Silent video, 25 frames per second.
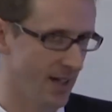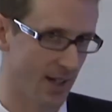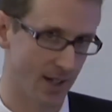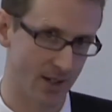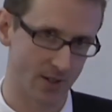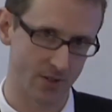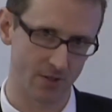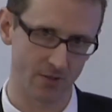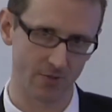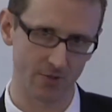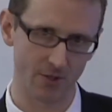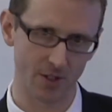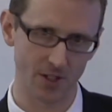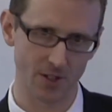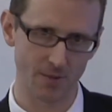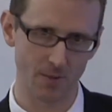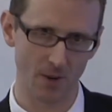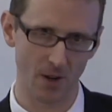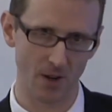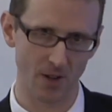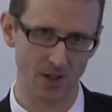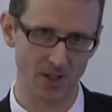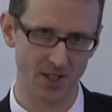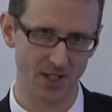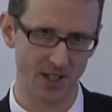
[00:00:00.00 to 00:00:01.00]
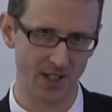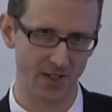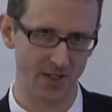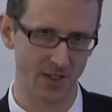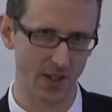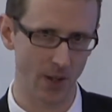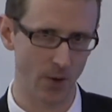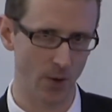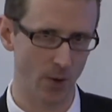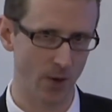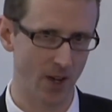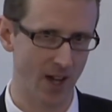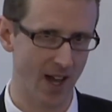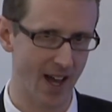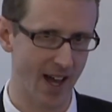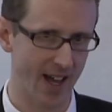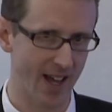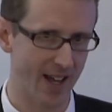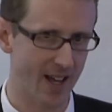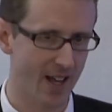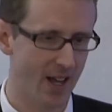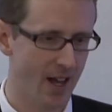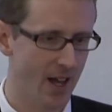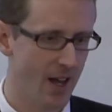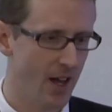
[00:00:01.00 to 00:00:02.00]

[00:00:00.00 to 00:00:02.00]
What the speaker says: years from first marketing in the UK.